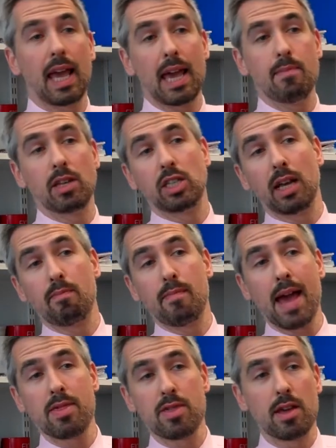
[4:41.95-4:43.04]
imaging
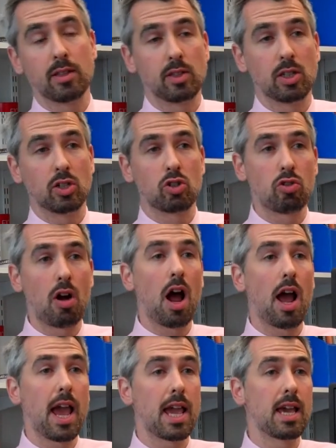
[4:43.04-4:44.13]
method to
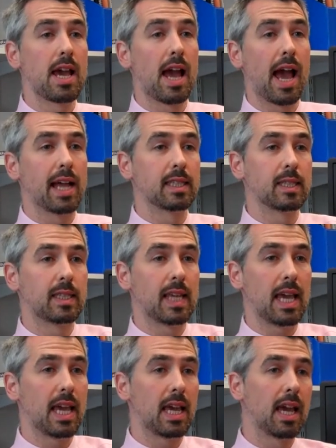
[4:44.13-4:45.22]
try and
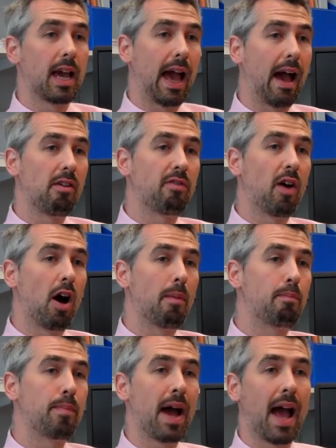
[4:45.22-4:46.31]
see how
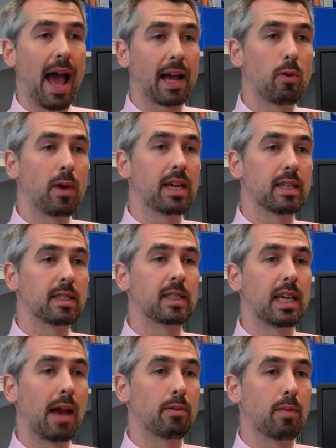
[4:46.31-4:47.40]
far back we can
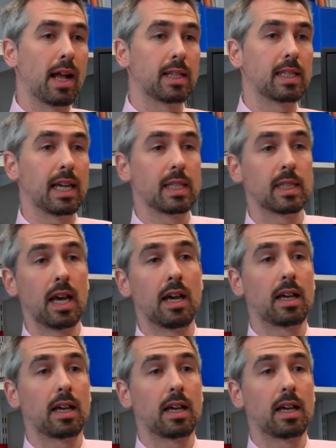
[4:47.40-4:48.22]
see abnormalities.